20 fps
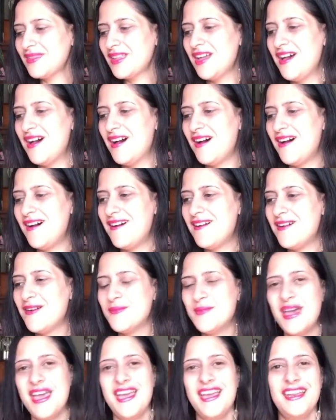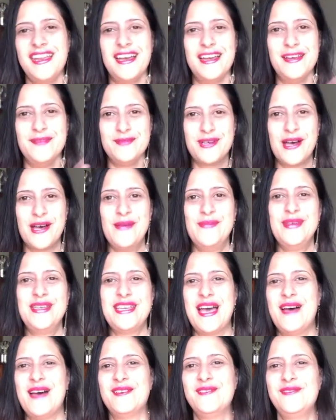and I'm coming
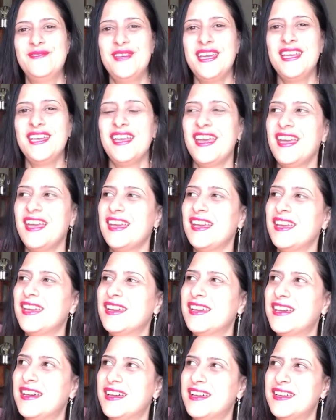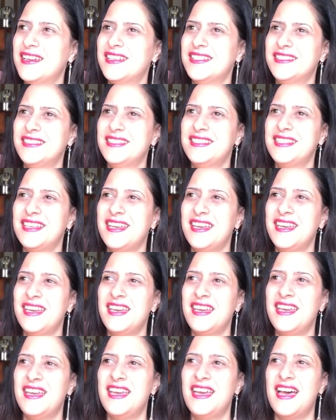out of it. And
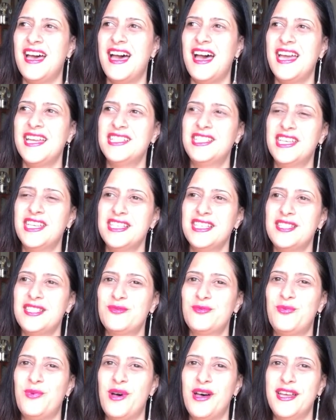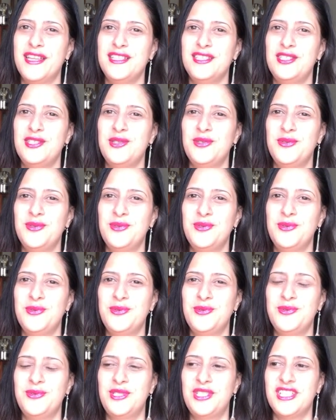I just want
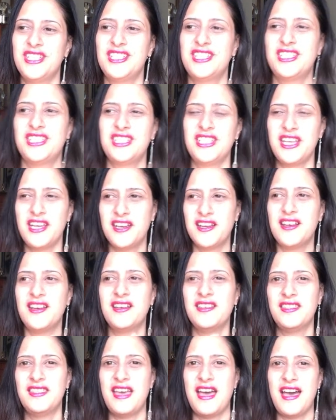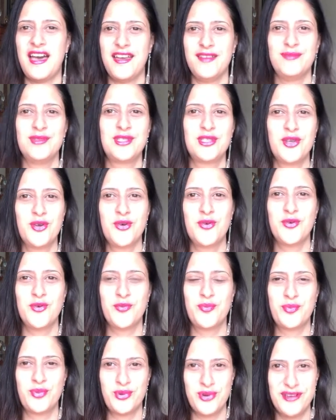to just share that I'm so
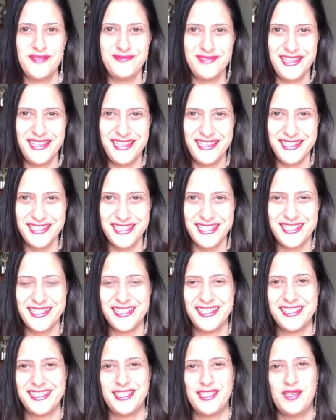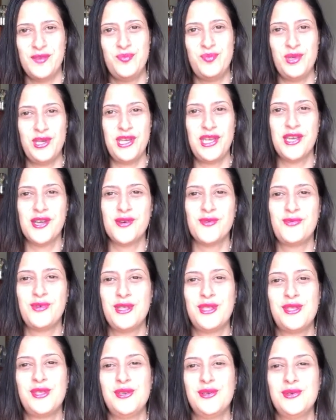privileged to be here
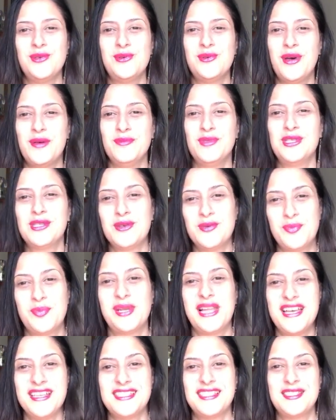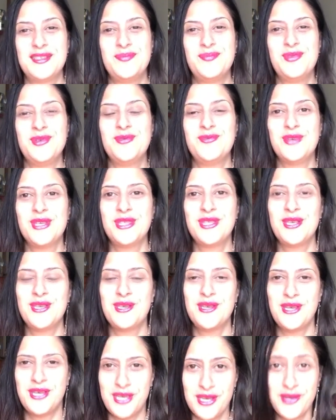with you. I'm so blessed to be
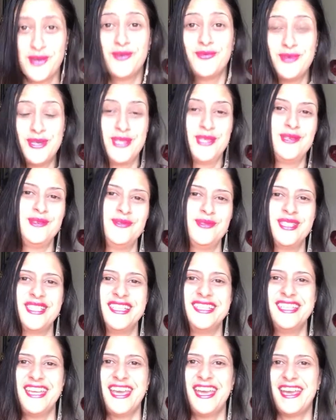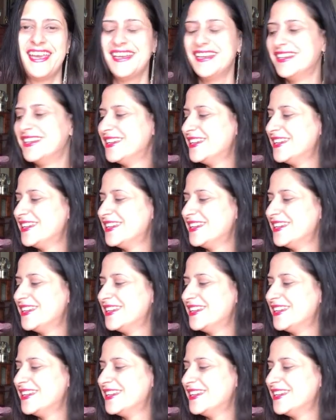here with you today.